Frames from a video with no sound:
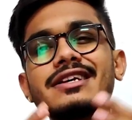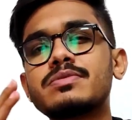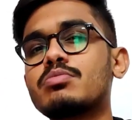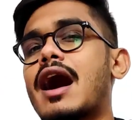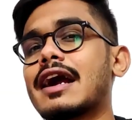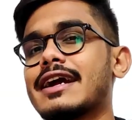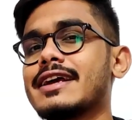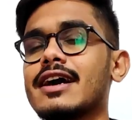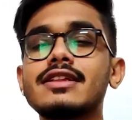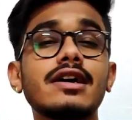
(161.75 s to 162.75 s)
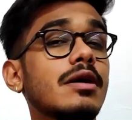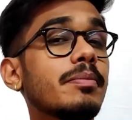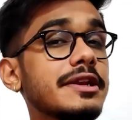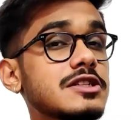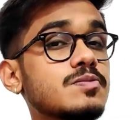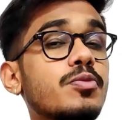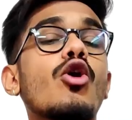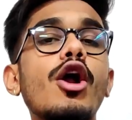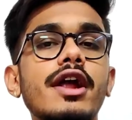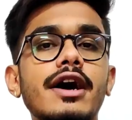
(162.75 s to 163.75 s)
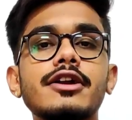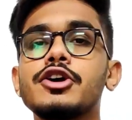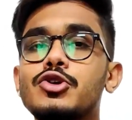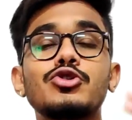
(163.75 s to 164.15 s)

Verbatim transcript: it is marketing other company's product